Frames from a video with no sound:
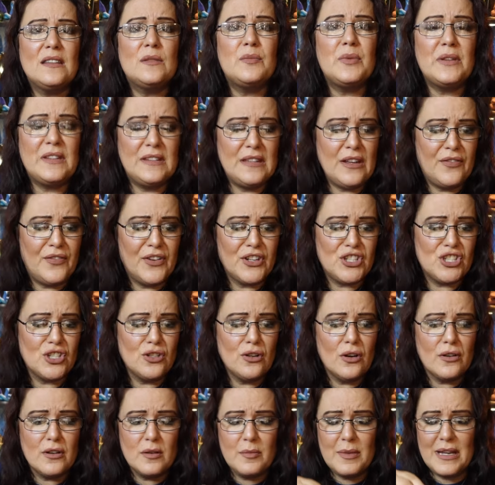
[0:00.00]
specific, do
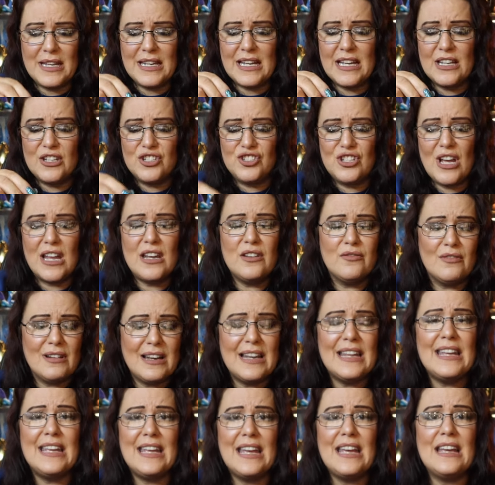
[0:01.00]
you know what I mean? It
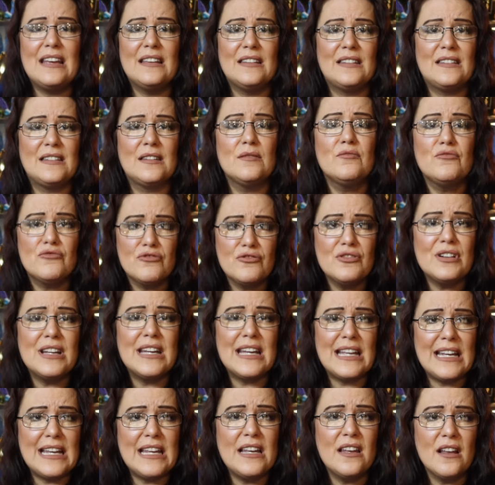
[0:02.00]
generally is some
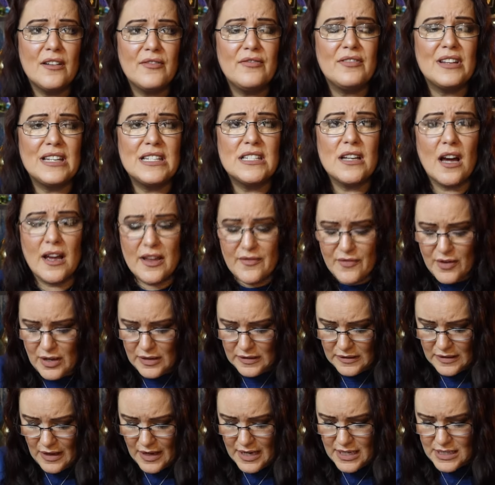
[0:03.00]
really lovely
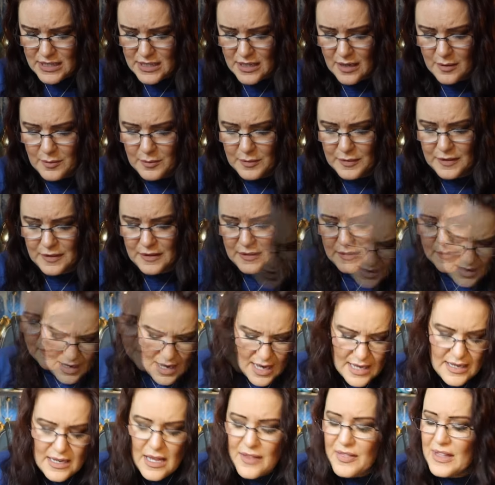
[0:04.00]
diverse items.
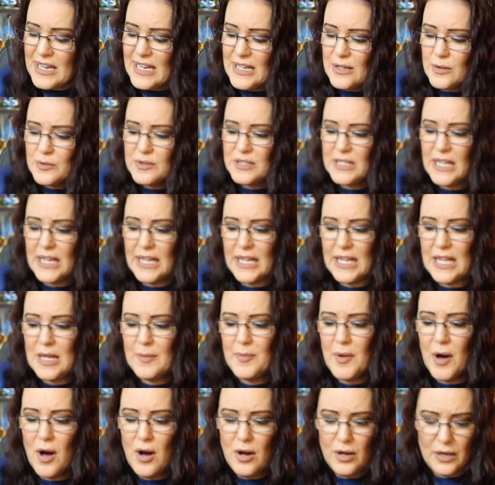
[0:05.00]
Another little dinky
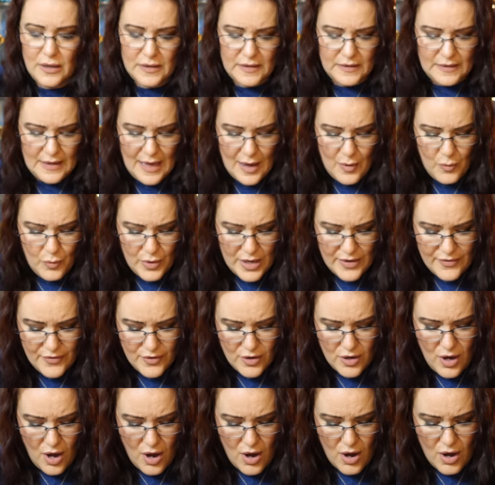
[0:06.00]
box, and
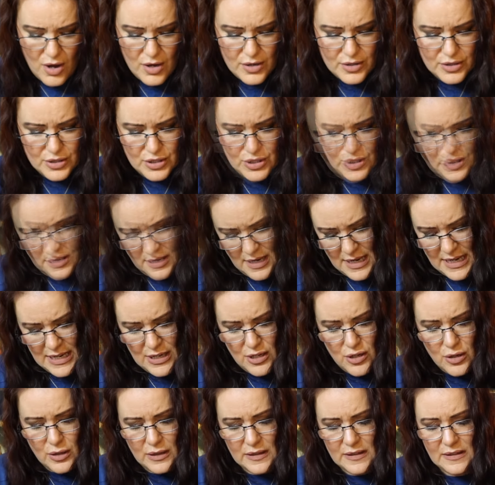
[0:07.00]
we've got, it
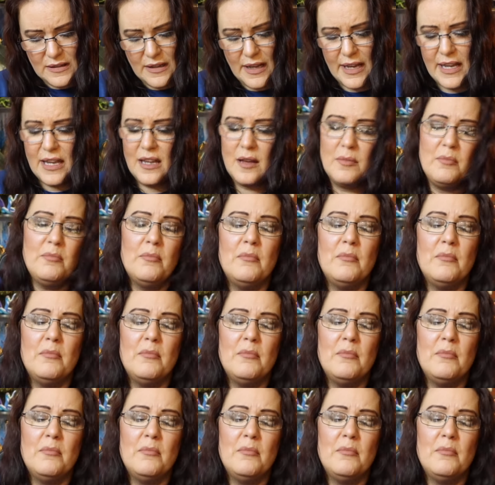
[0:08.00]
looks like